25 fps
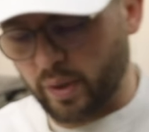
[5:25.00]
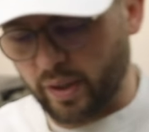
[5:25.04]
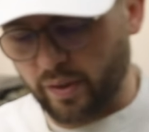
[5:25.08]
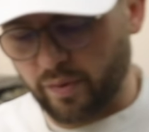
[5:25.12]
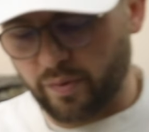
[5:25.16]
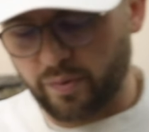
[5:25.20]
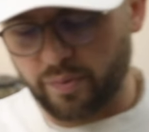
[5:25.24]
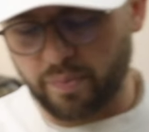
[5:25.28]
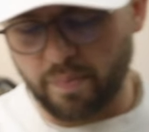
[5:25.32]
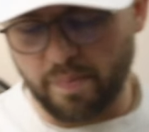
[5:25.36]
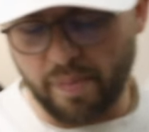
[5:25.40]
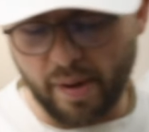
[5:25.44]

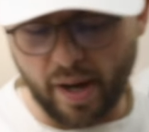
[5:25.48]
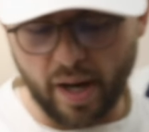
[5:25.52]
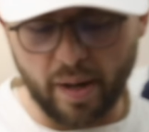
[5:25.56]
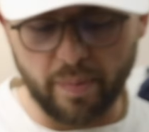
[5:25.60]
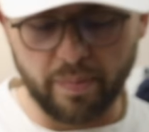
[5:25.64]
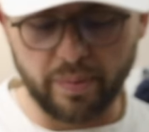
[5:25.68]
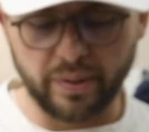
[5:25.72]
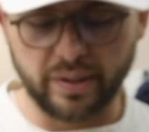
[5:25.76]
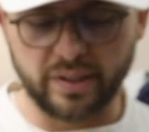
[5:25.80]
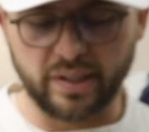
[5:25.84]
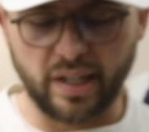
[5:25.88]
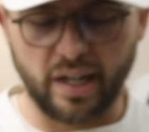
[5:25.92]
with
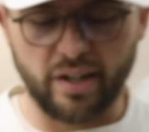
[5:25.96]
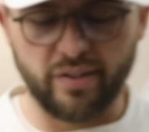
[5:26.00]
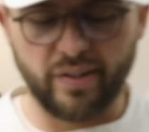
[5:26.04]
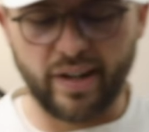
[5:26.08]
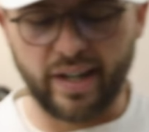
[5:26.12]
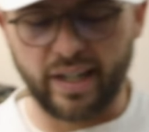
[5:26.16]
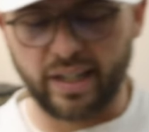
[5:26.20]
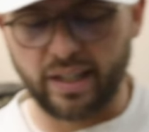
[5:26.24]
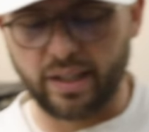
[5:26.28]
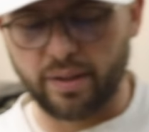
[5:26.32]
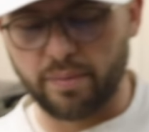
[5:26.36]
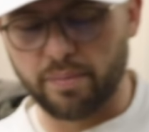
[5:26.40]
Burberry
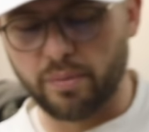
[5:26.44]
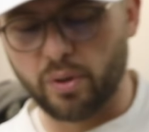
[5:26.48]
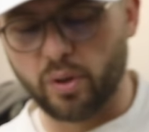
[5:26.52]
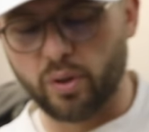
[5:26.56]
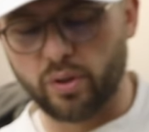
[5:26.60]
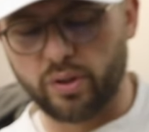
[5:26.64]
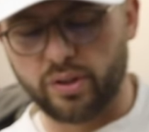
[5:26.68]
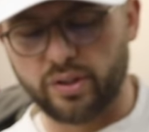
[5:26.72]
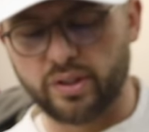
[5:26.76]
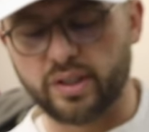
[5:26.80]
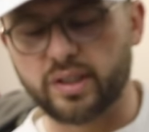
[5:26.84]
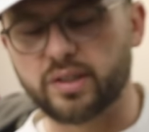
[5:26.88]
directly
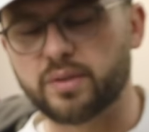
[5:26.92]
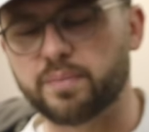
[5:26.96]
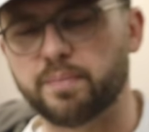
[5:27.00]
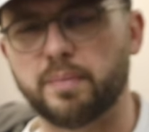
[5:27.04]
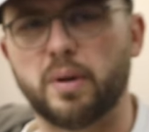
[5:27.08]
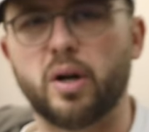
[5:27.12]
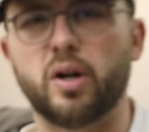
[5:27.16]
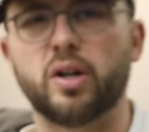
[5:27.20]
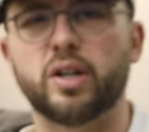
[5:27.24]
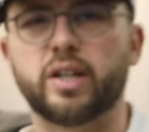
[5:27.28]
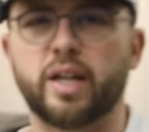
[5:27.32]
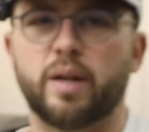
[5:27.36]
more than this
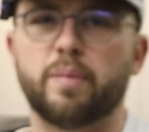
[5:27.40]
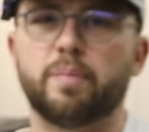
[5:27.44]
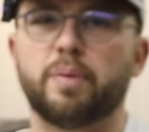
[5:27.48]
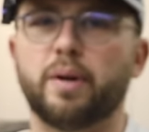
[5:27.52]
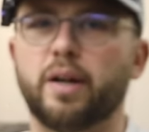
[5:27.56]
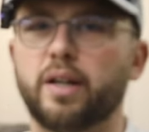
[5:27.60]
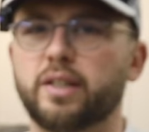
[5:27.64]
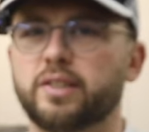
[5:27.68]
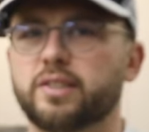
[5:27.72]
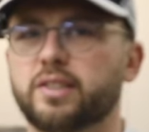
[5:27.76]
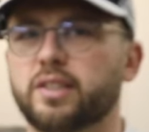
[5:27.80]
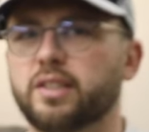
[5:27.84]
marketing
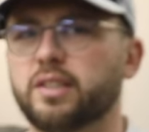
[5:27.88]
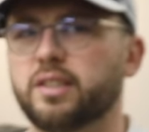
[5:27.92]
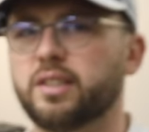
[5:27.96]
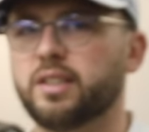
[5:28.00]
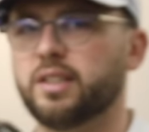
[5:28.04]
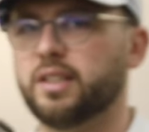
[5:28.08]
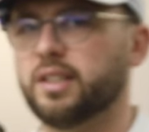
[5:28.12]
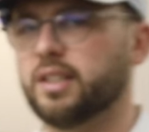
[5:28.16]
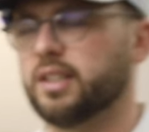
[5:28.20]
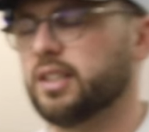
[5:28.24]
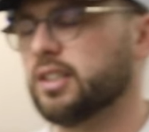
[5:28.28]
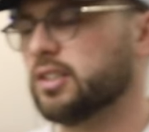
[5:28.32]
person.
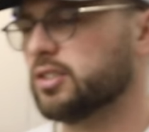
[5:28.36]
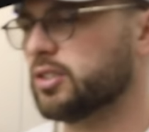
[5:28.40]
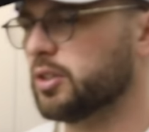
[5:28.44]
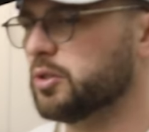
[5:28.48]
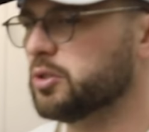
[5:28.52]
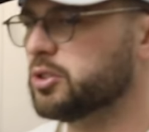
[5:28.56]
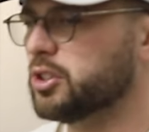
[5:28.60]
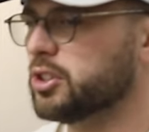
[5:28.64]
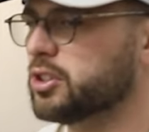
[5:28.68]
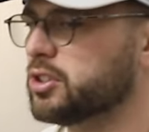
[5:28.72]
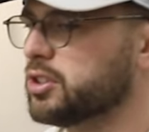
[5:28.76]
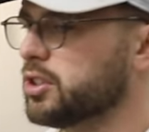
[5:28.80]
So it
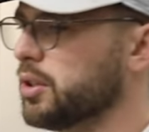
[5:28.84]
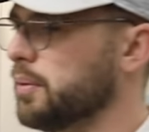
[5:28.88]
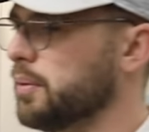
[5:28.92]
was just